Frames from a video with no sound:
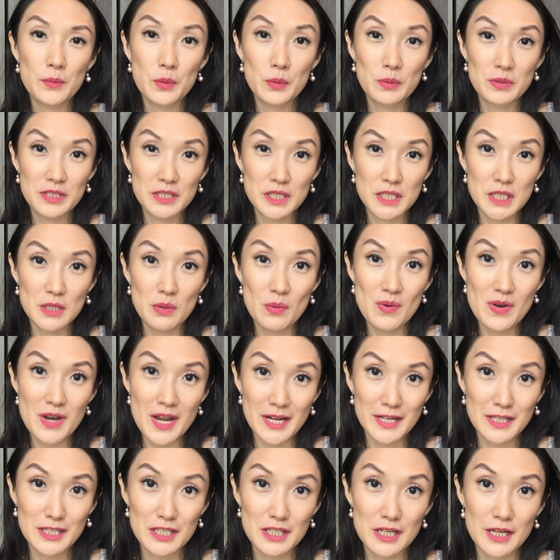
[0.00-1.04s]
we'll see you
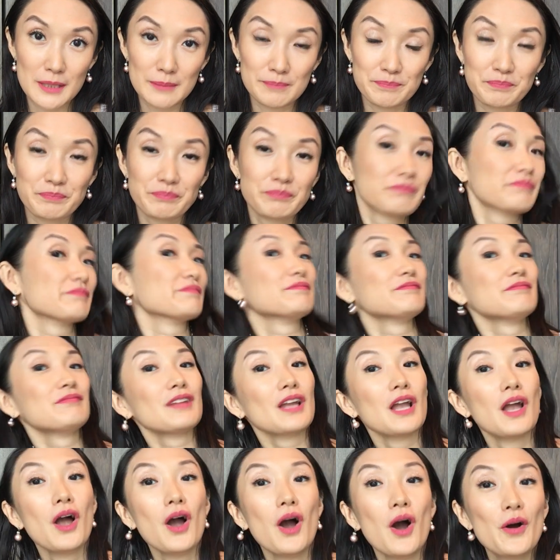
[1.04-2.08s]
next time.
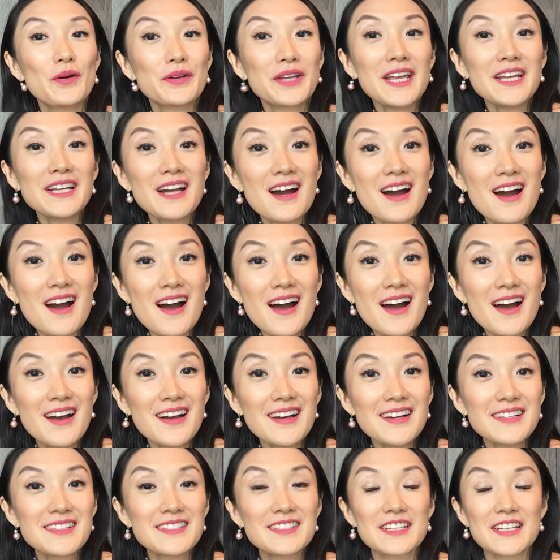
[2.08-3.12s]
Okay
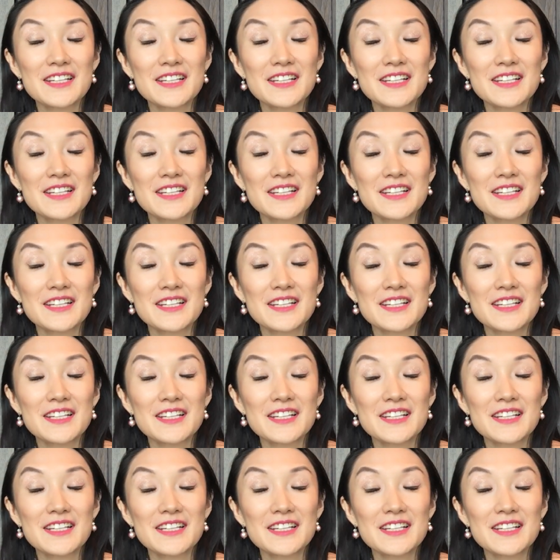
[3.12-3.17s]
guys,